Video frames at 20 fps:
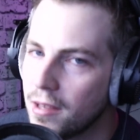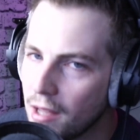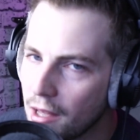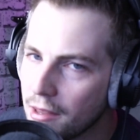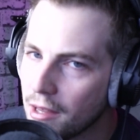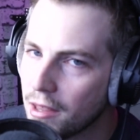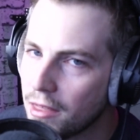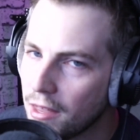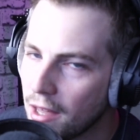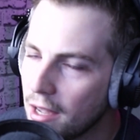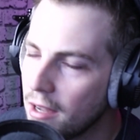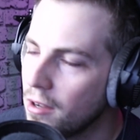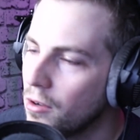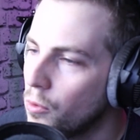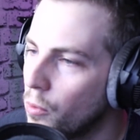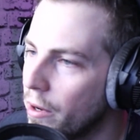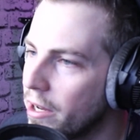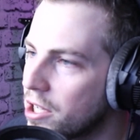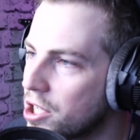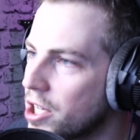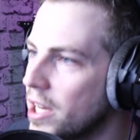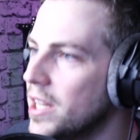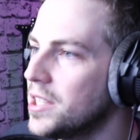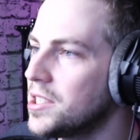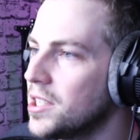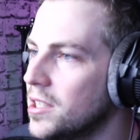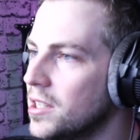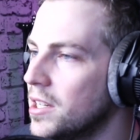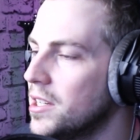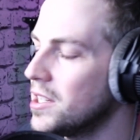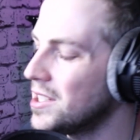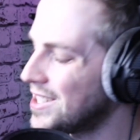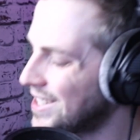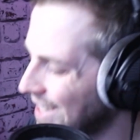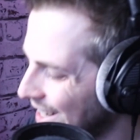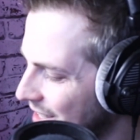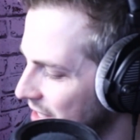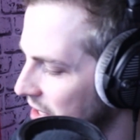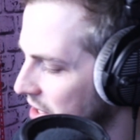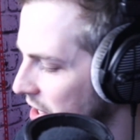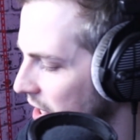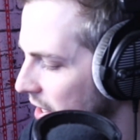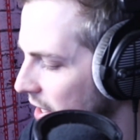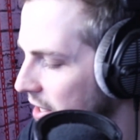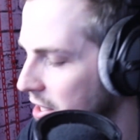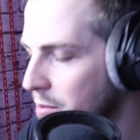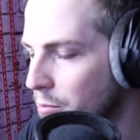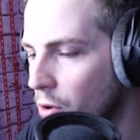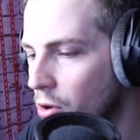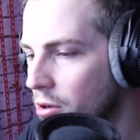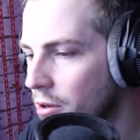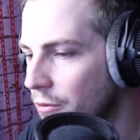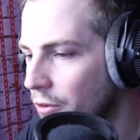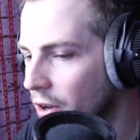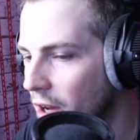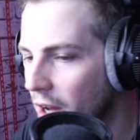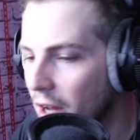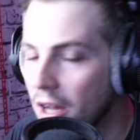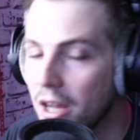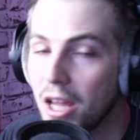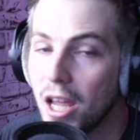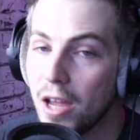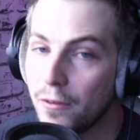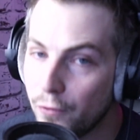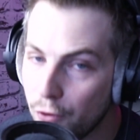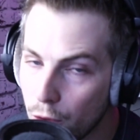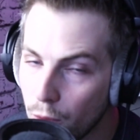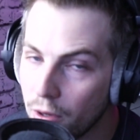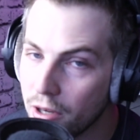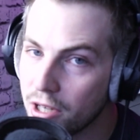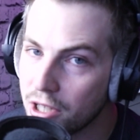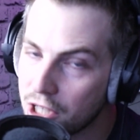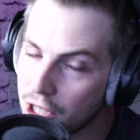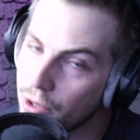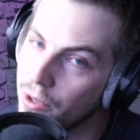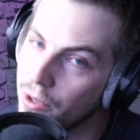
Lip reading: other thing, which isn't a necessity, it's more of a, if you want to do it,